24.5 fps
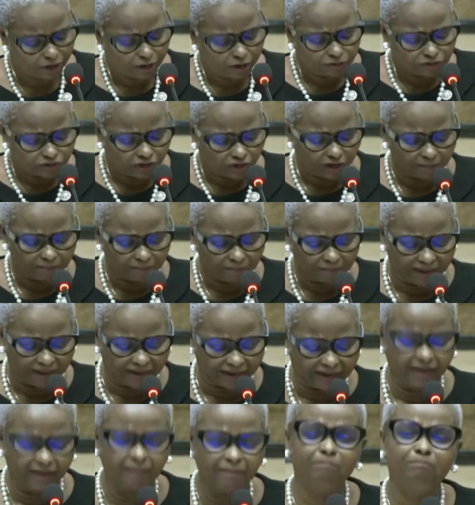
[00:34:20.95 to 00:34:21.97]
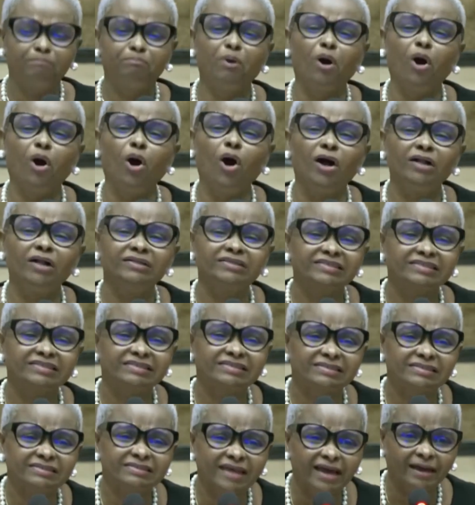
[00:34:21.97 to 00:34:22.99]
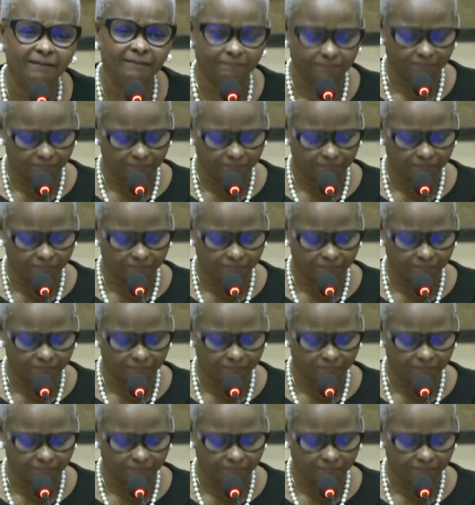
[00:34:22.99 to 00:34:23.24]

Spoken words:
nor making bold steps